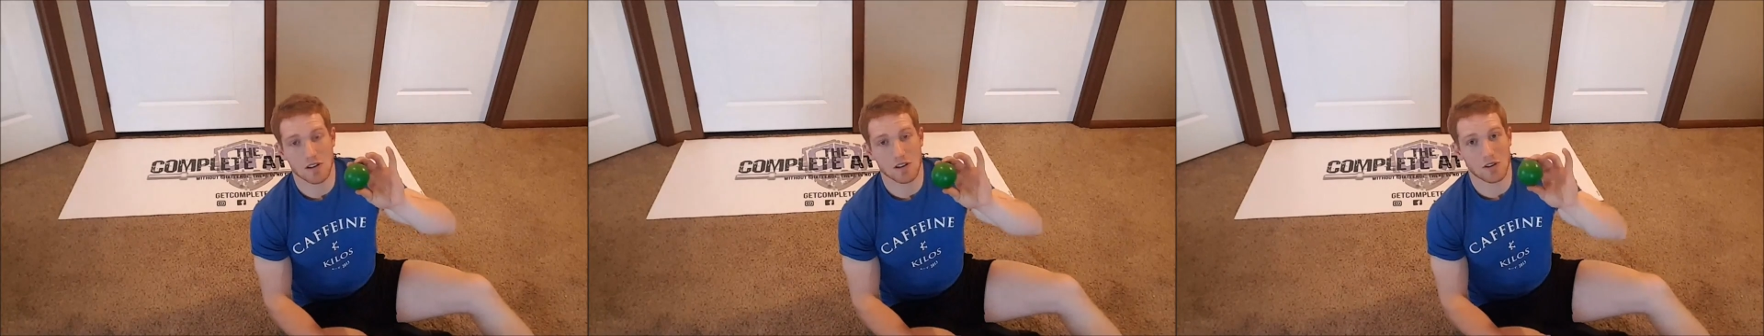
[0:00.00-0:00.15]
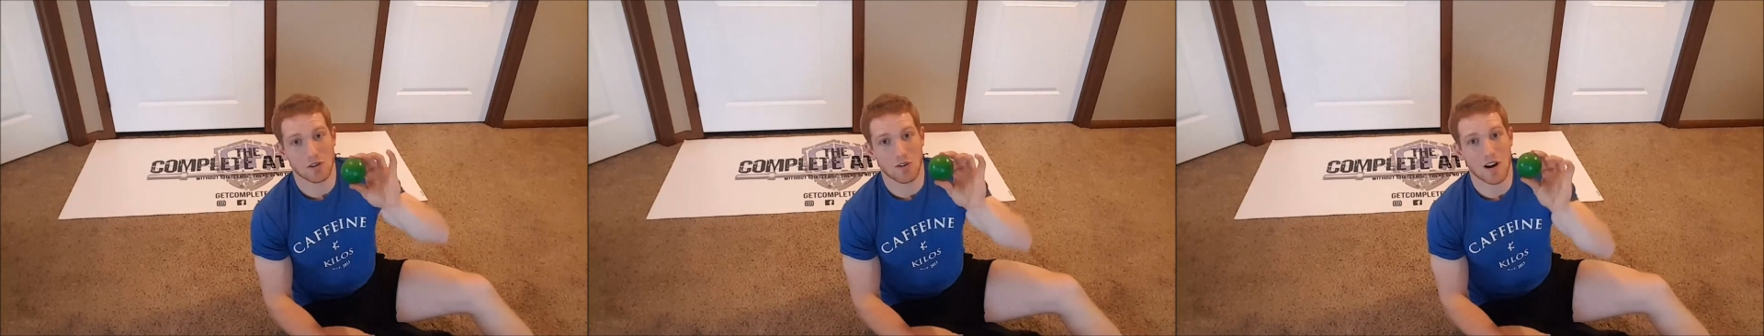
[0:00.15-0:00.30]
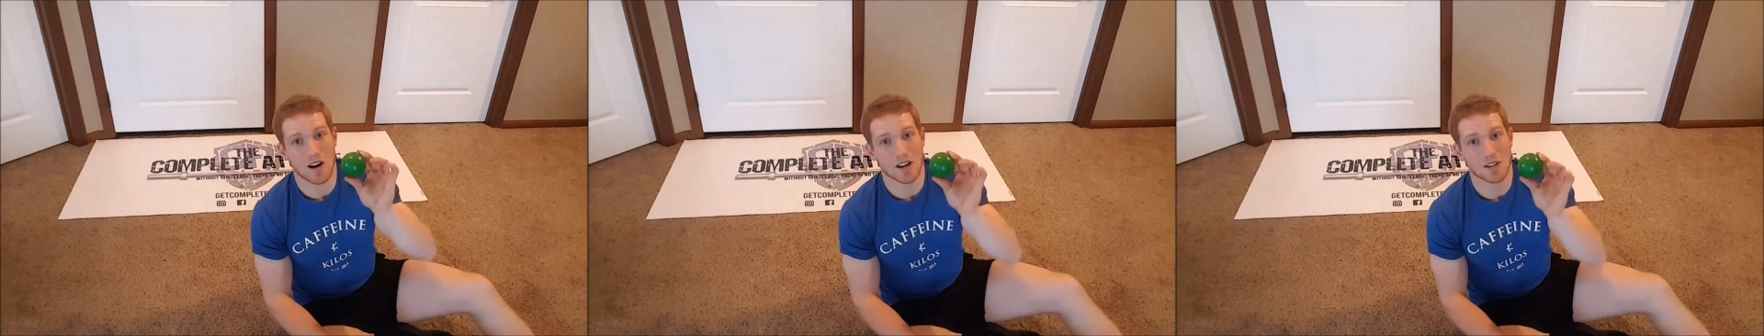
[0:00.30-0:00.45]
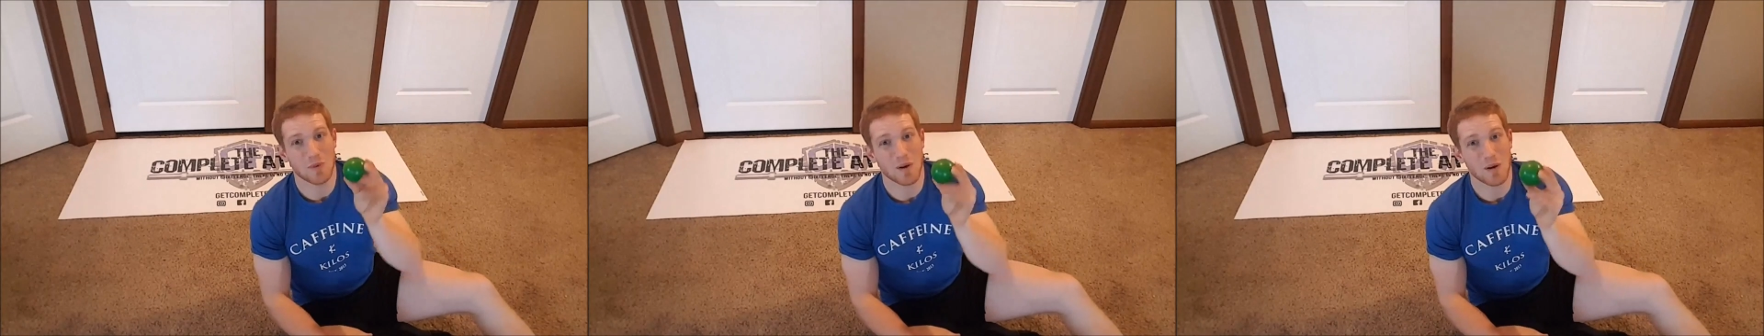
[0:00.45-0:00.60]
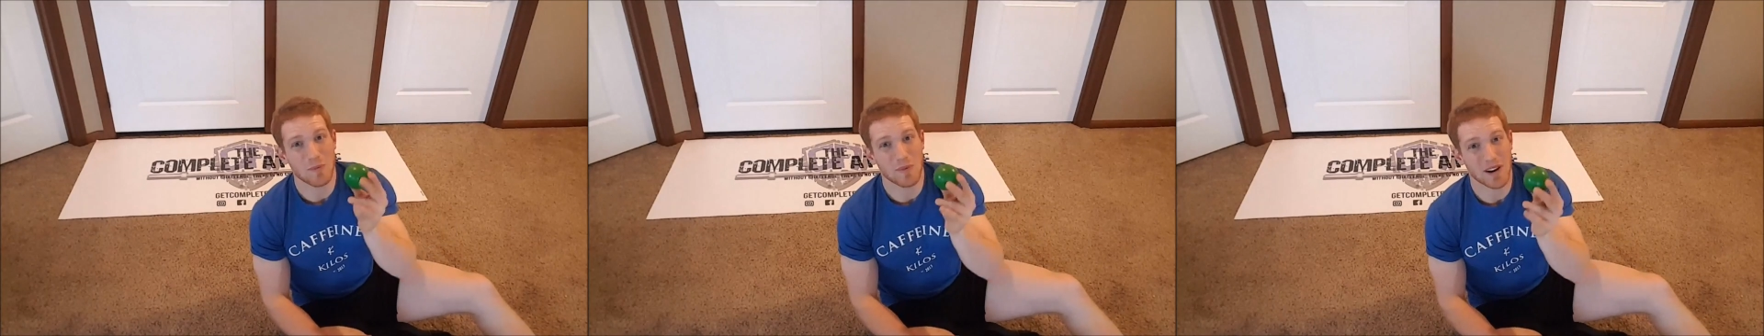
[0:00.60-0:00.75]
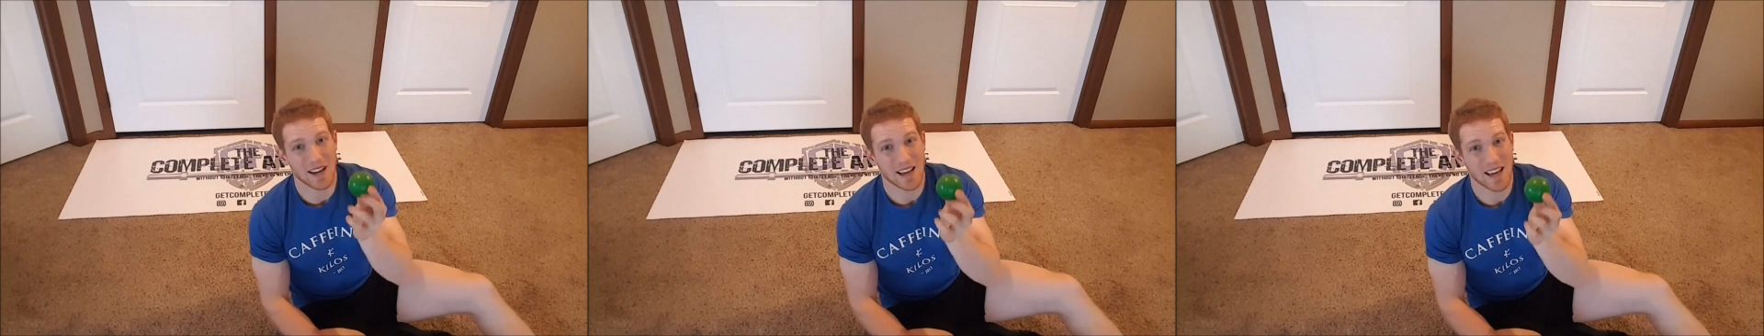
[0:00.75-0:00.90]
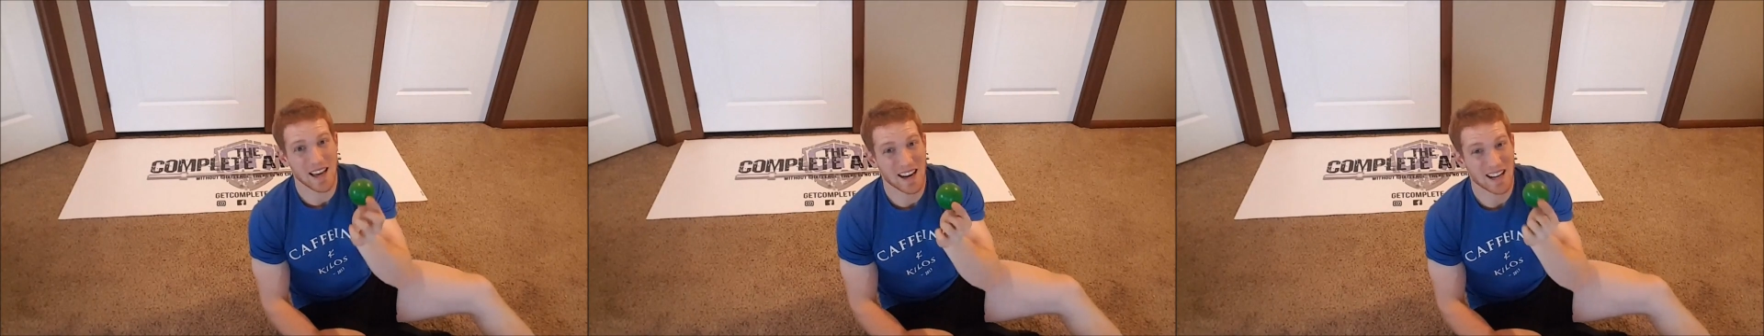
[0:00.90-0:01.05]
to the lacrosse ball,
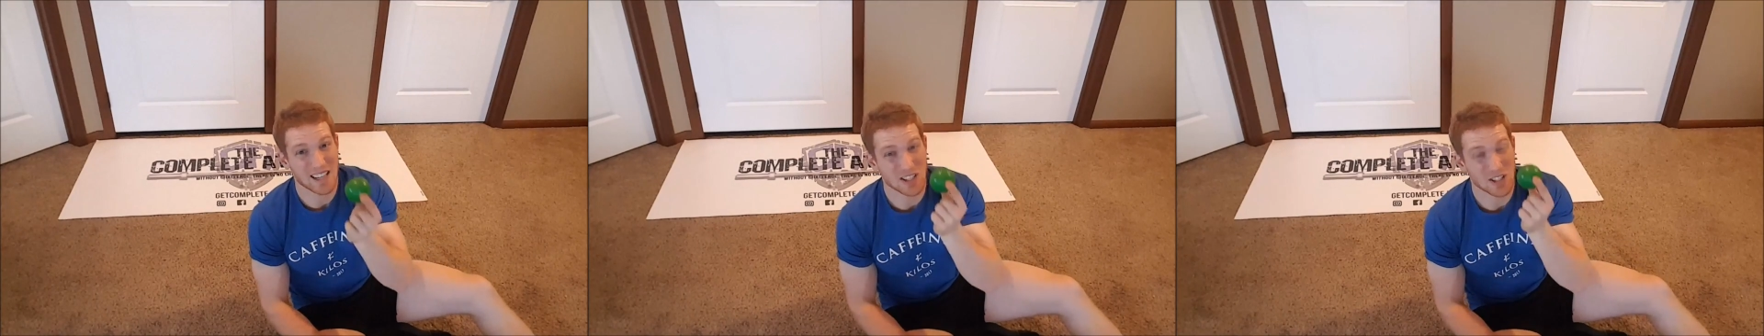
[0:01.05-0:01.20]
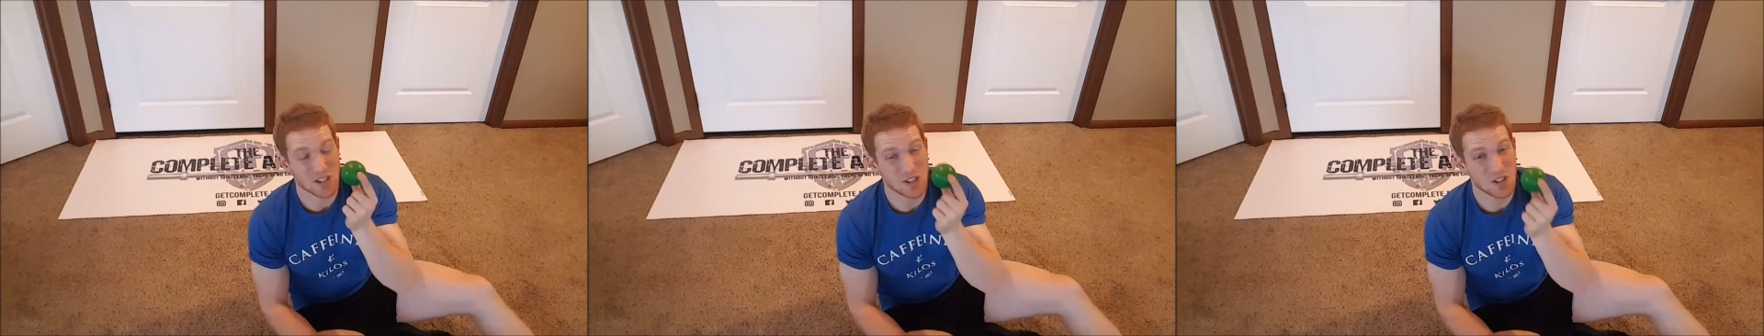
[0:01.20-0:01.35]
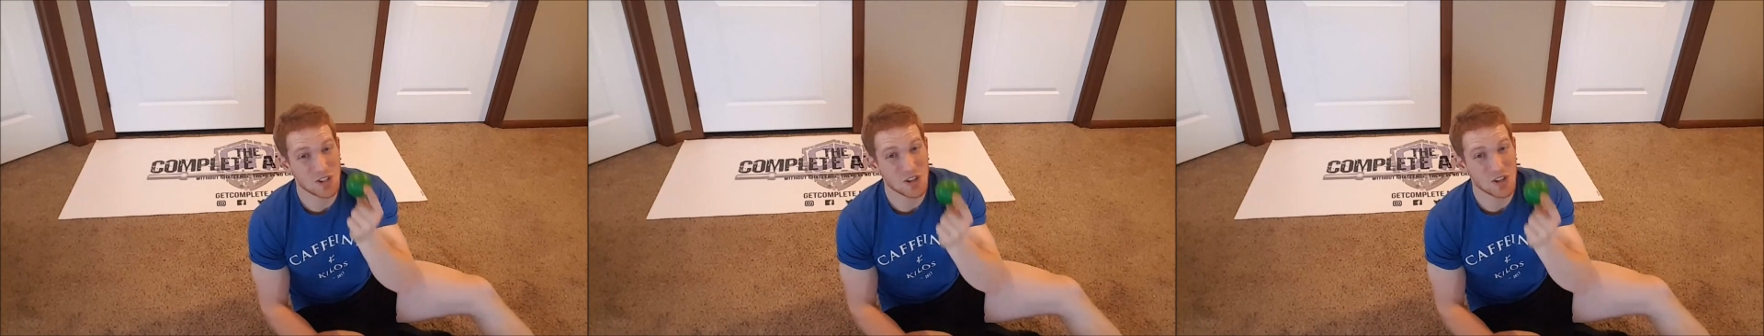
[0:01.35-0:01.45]
but again, I